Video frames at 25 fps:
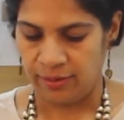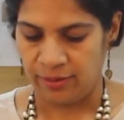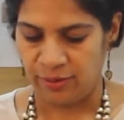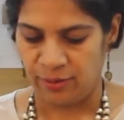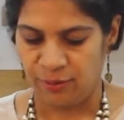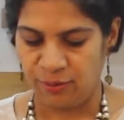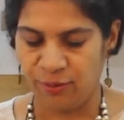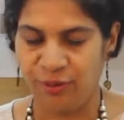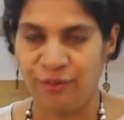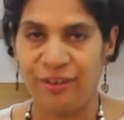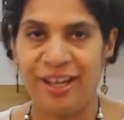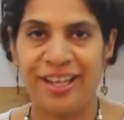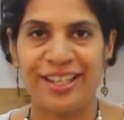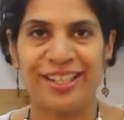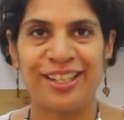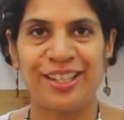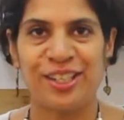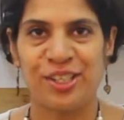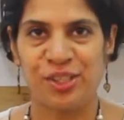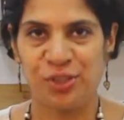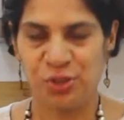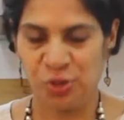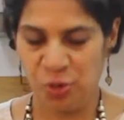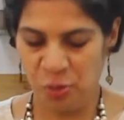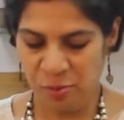We've
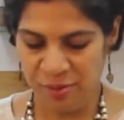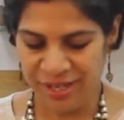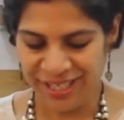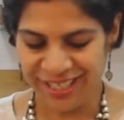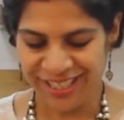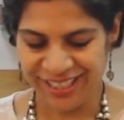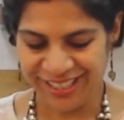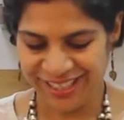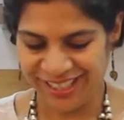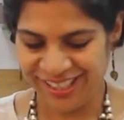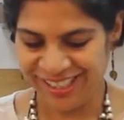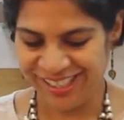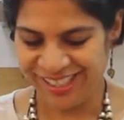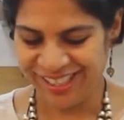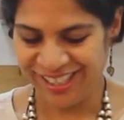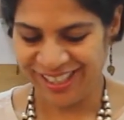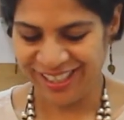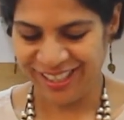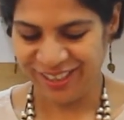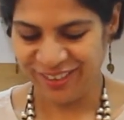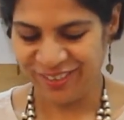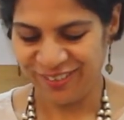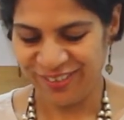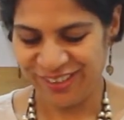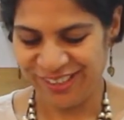added so many greens that
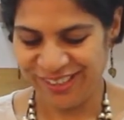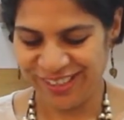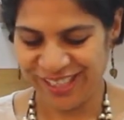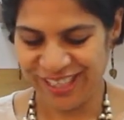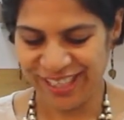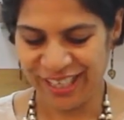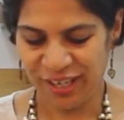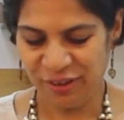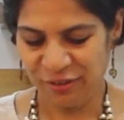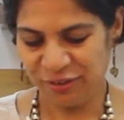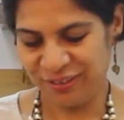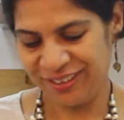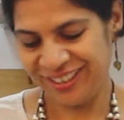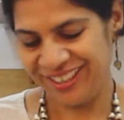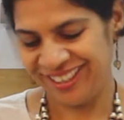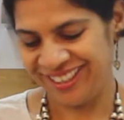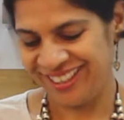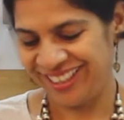they're going to stick out.